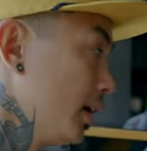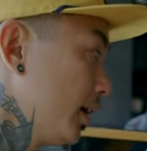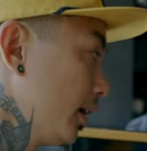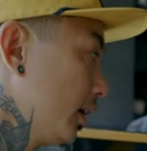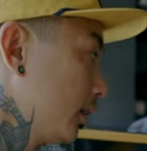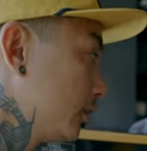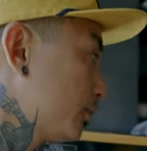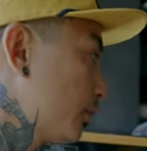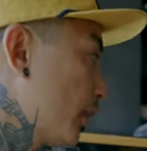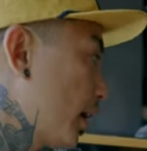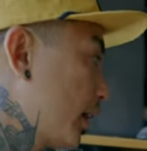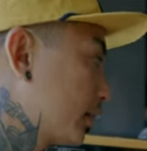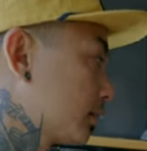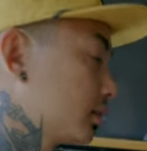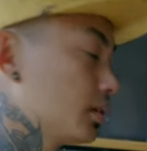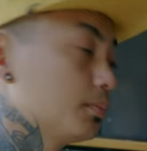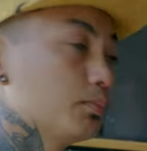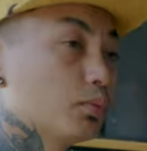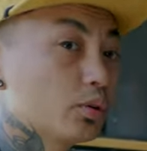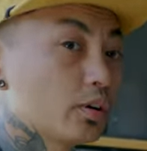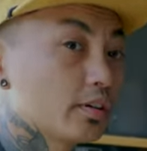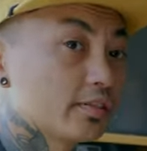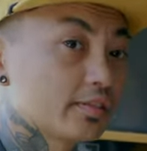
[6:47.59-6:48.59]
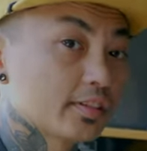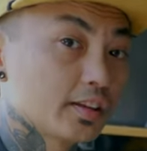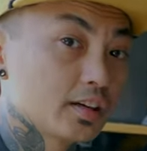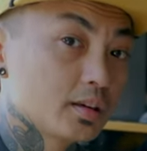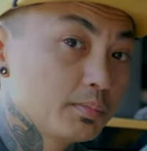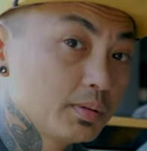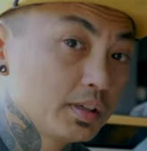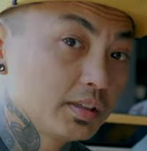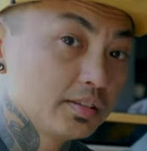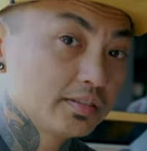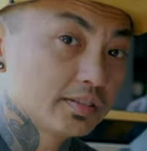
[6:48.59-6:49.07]
In fact, the Bora
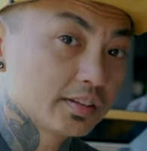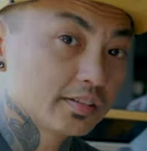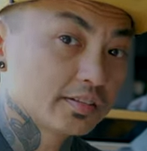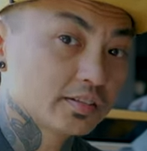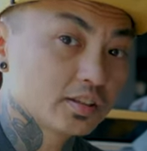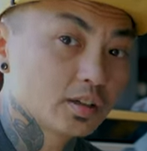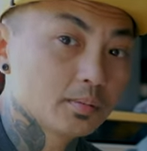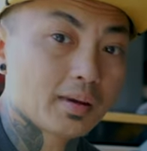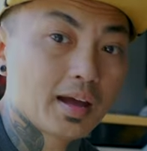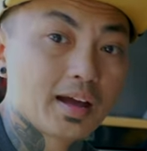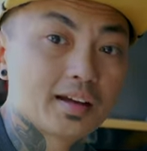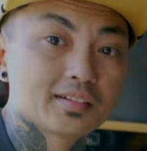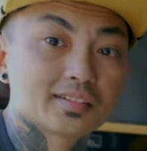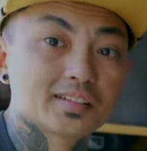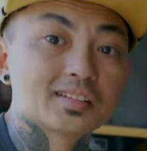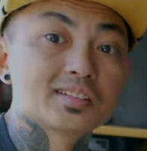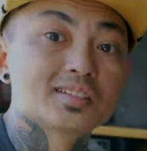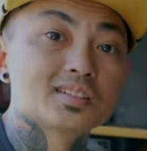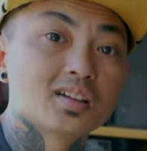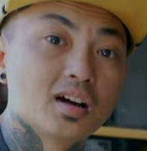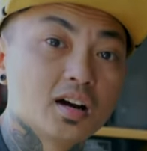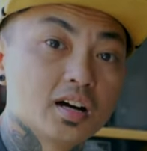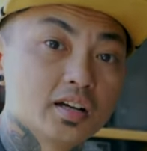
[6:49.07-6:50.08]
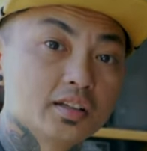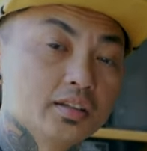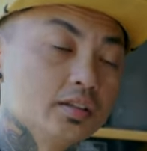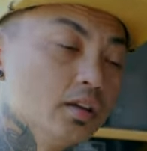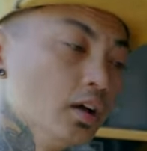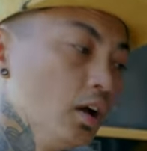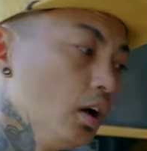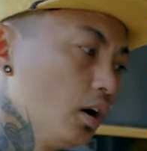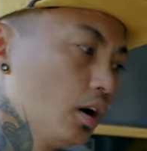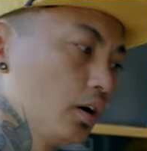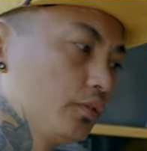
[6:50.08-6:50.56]
Centipede system has a ton
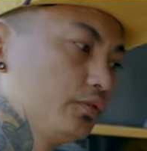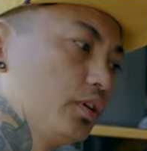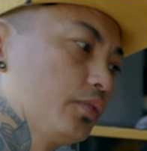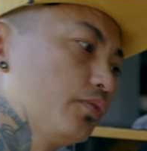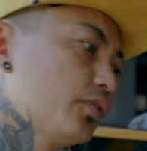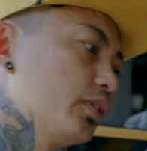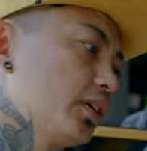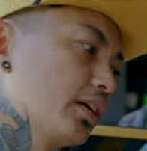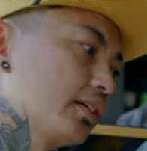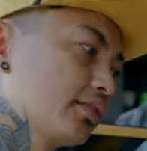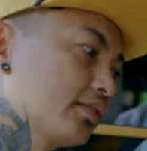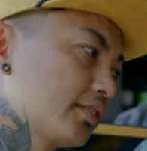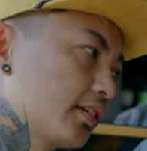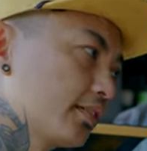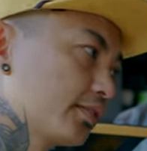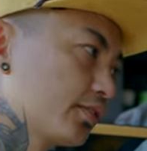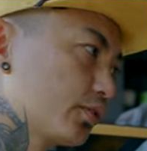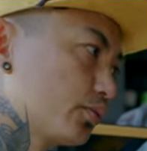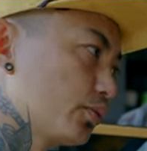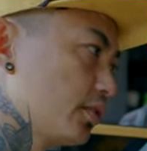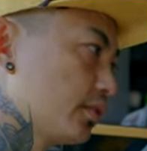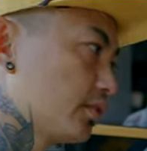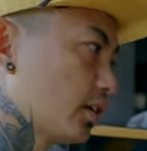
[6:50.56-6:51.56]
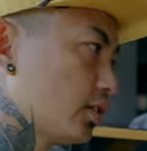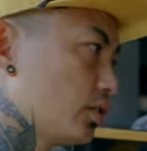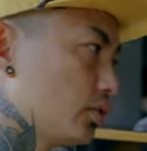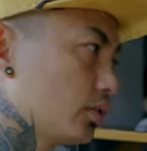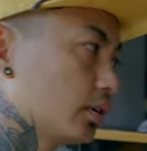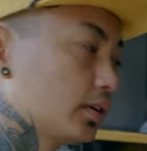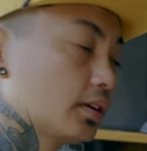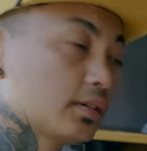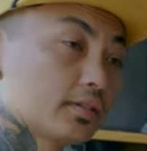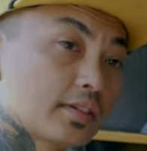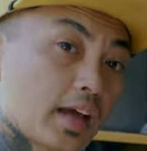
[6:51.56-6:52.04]
of different accessories that you
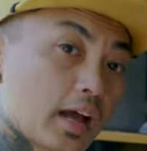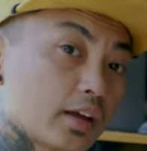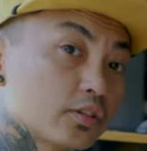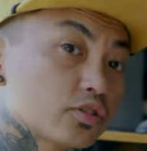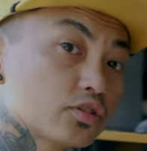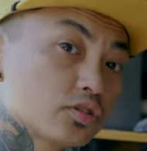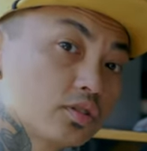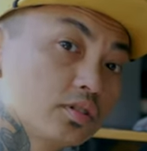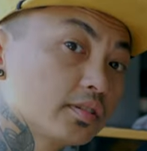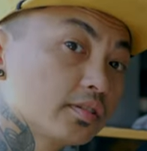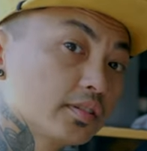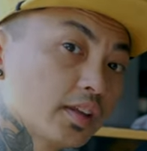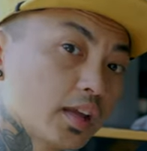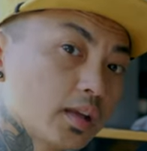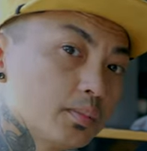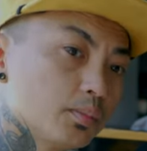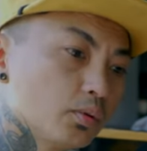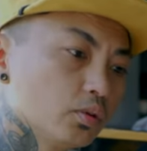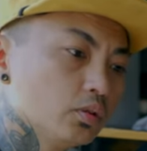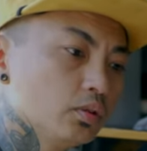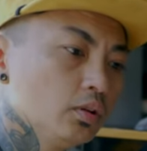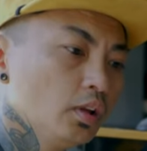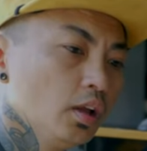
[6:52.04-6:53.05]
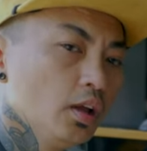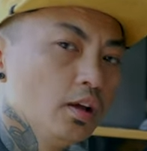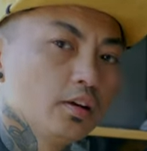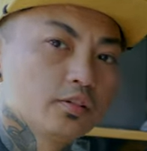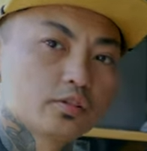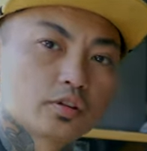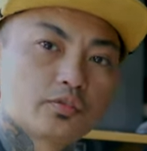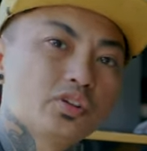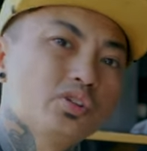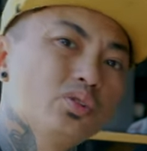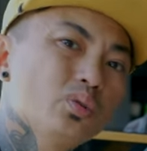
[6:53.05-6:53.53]
can attach to this table.
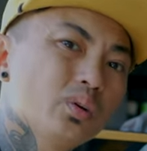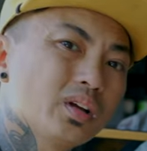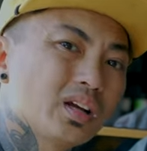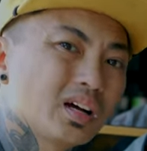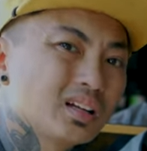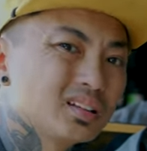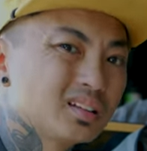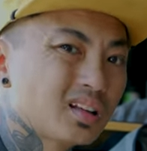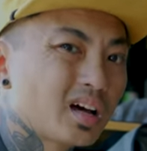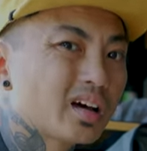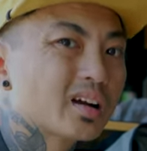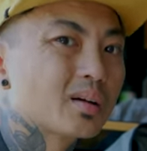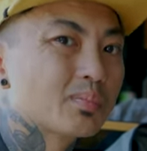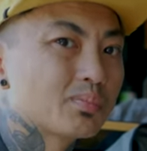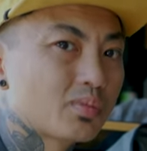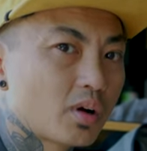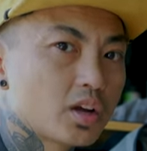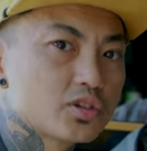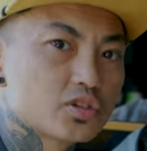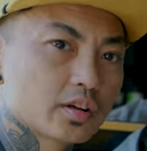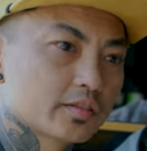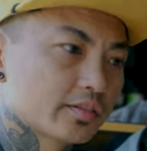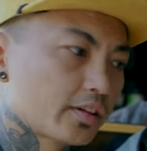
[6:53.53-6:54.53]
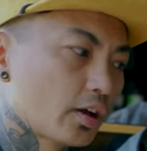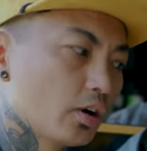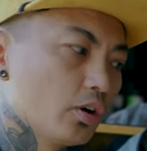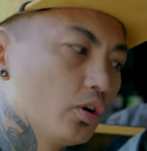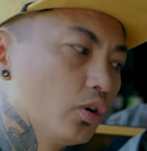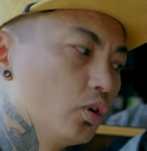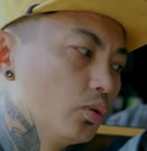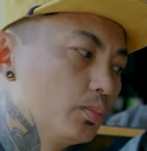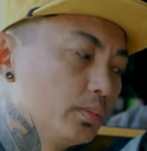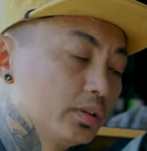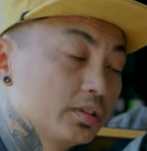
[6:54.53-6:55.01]
So if you're doing a lot of projects at
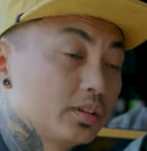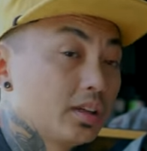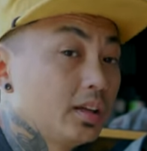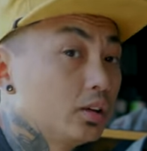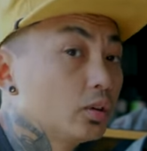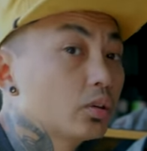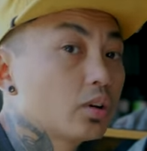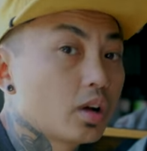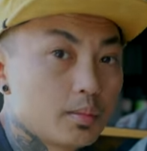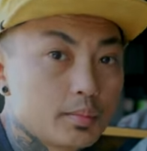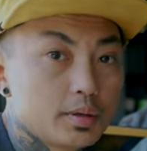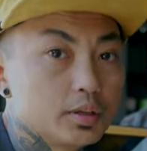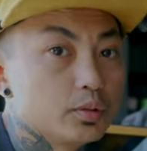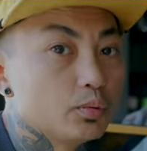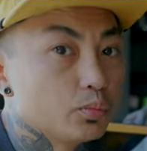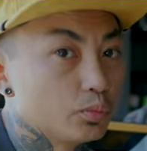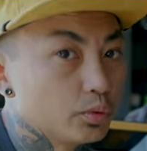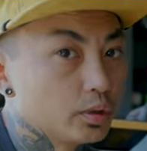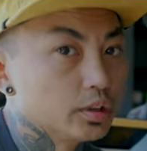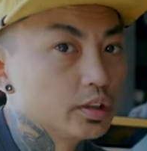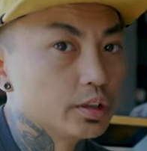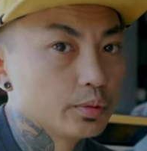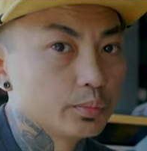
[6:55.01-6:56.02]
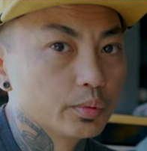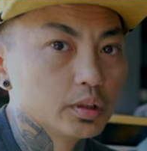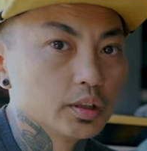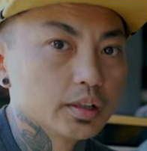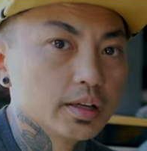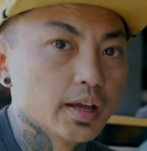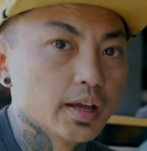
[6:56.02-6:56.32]
home, it'll come in really, really